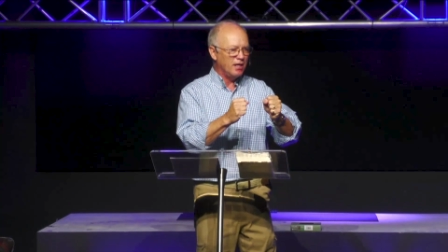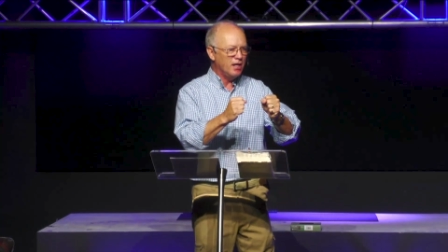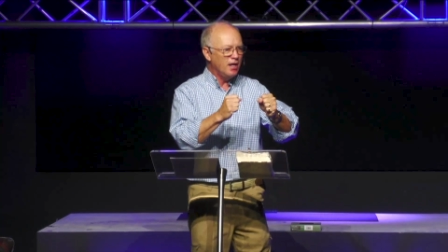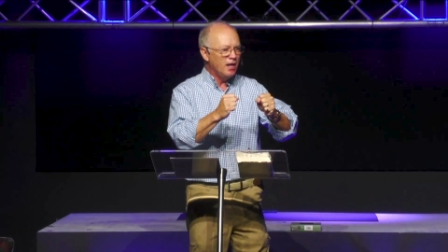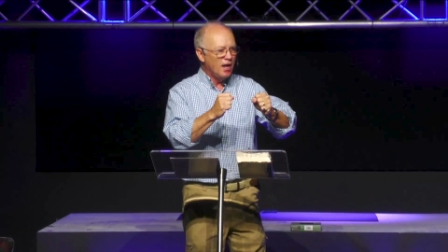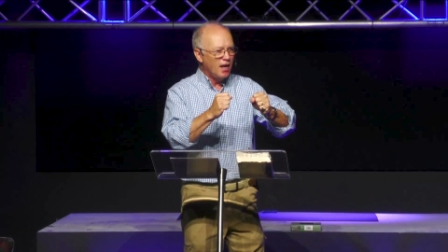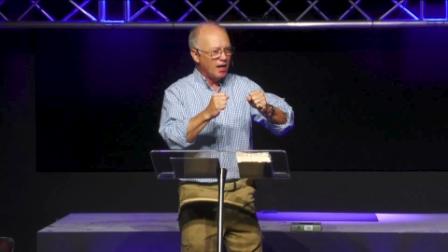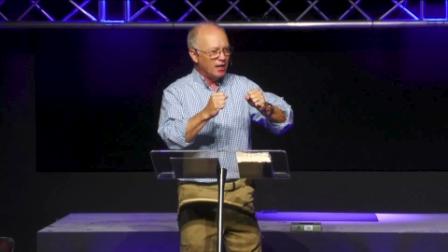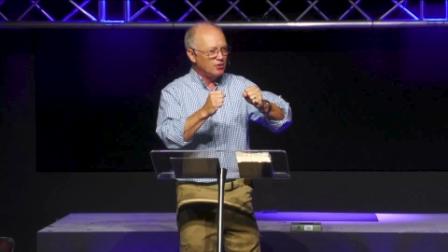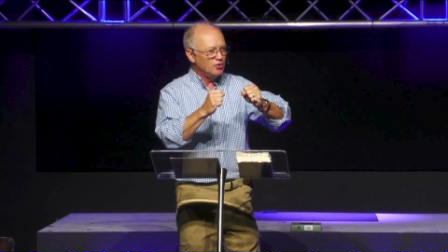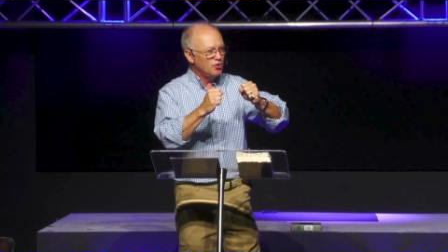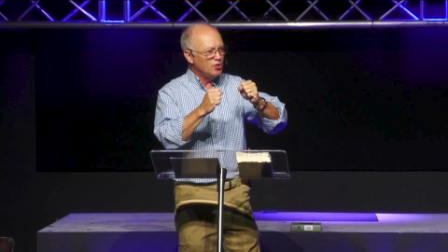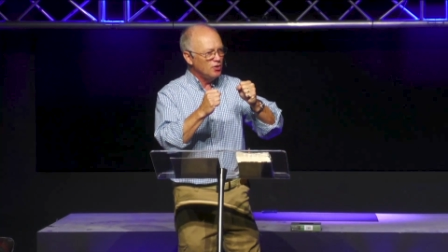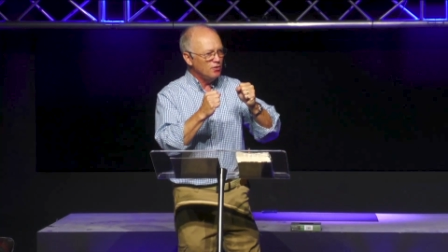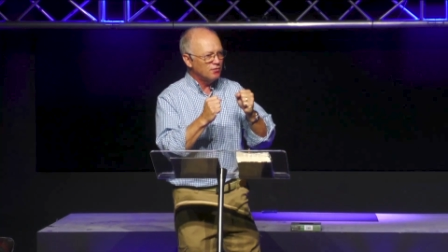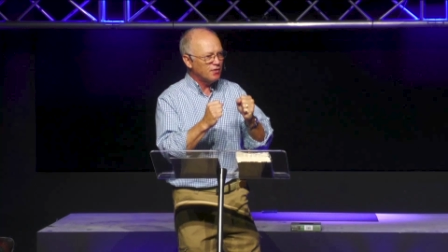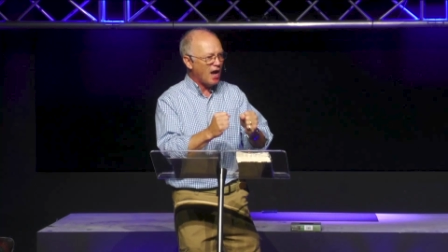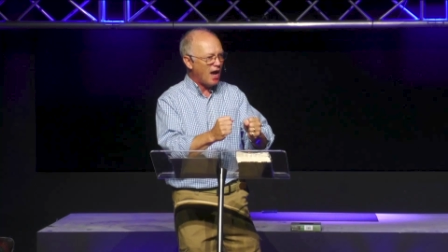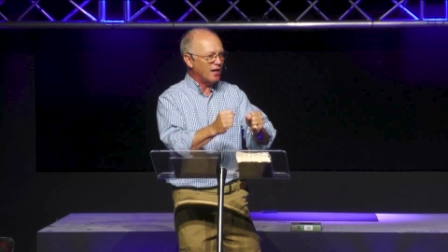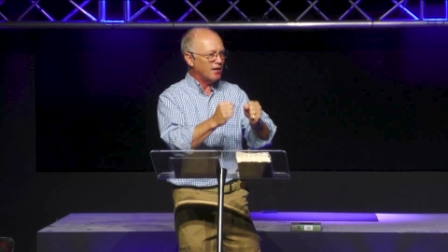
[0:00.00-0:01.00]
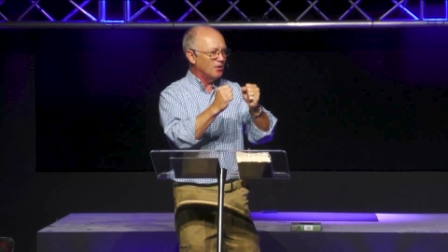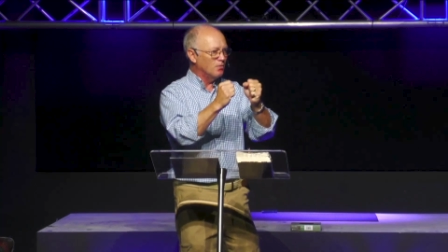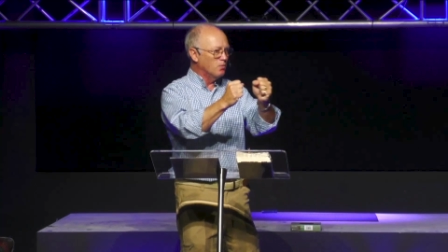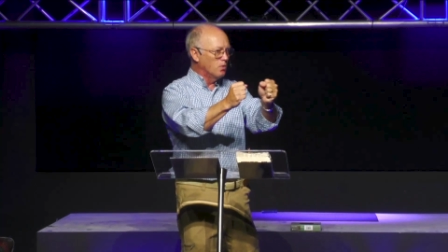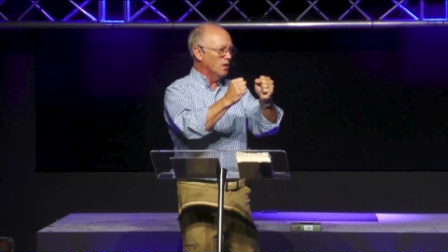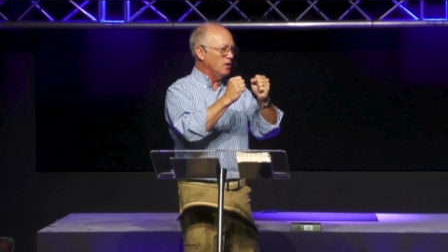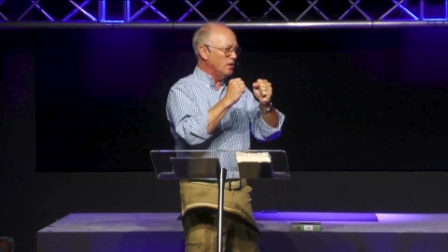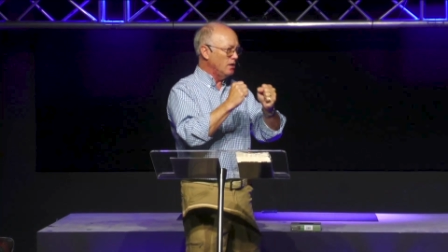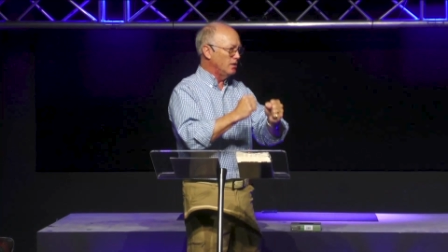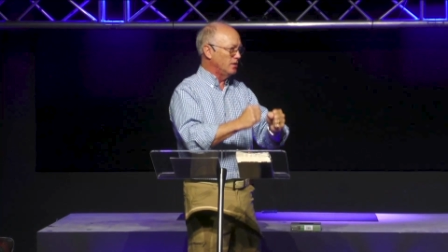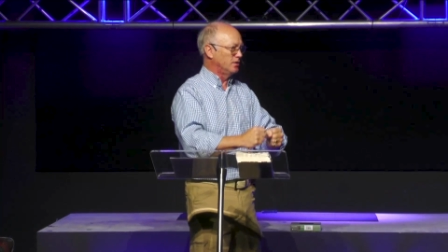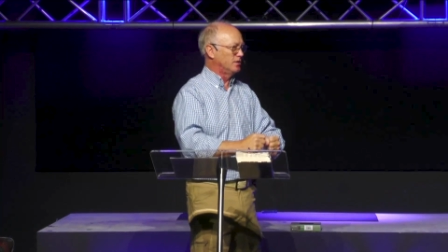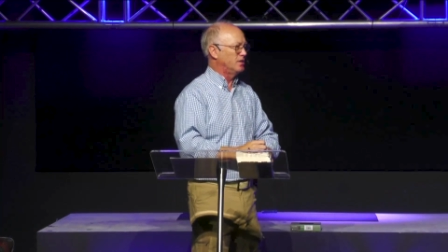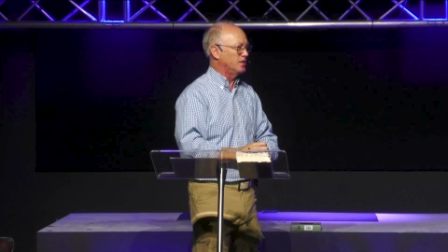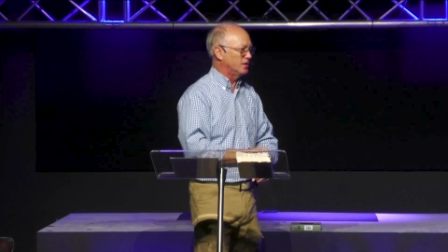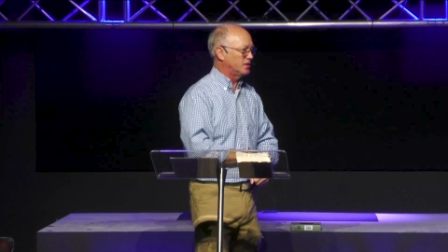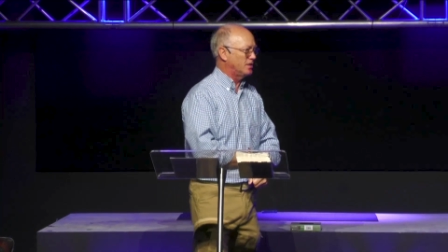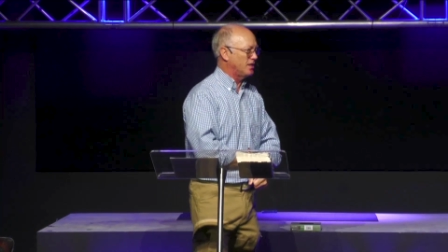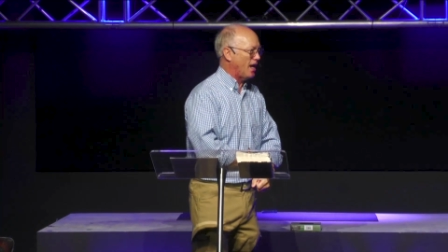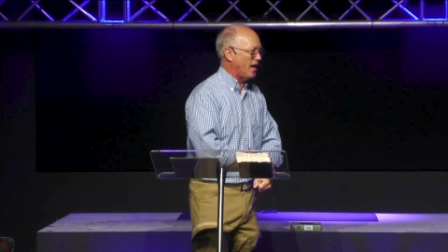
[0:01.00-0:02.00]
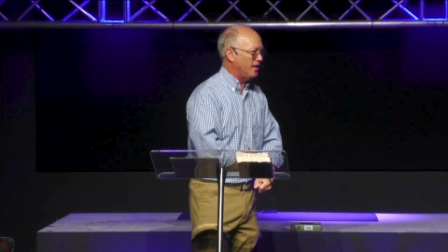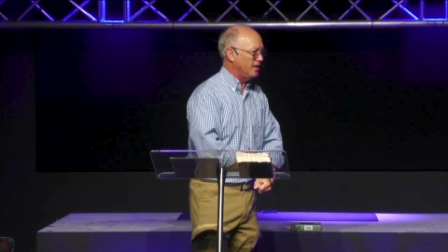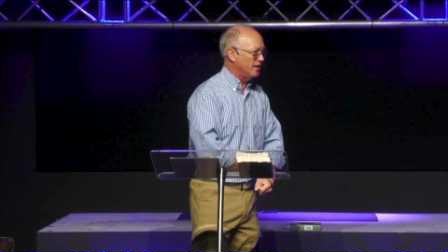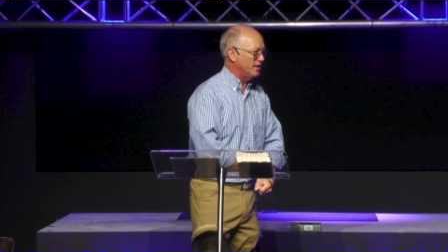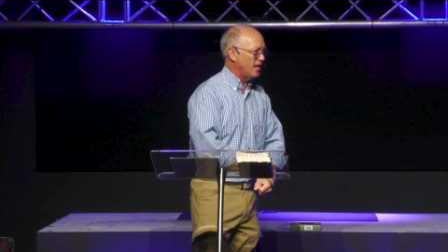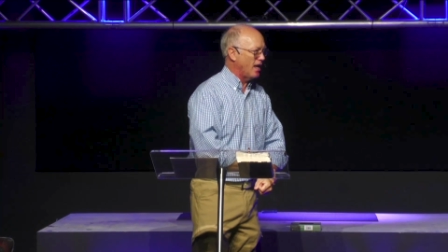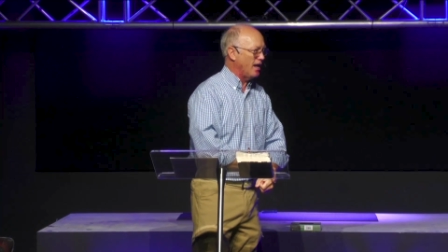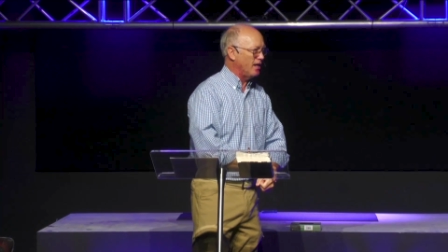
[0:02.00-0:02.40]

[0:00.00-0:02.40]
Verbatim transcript: And you've got a word to say today.